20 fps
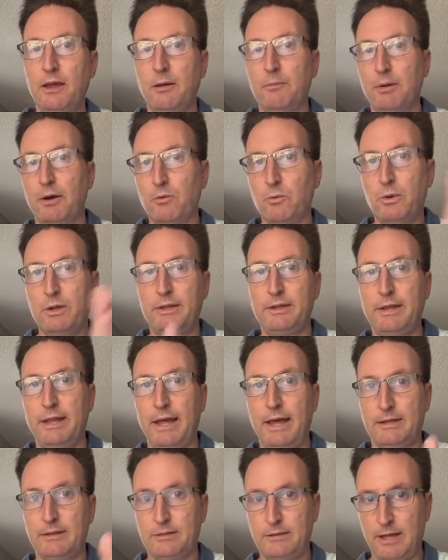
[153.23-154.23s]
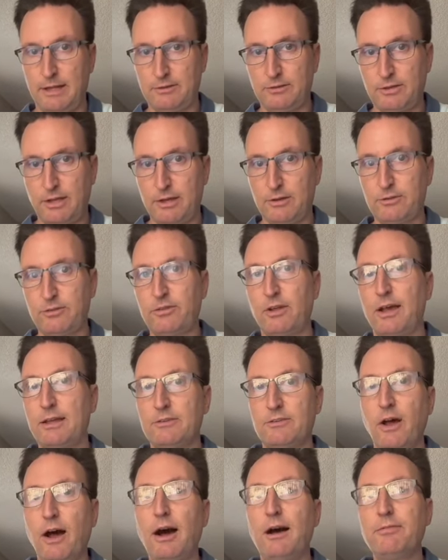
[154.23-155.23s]
But when that, that scale
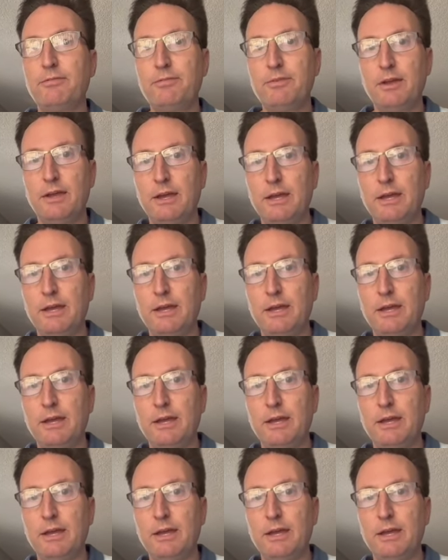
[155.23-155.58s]
slides off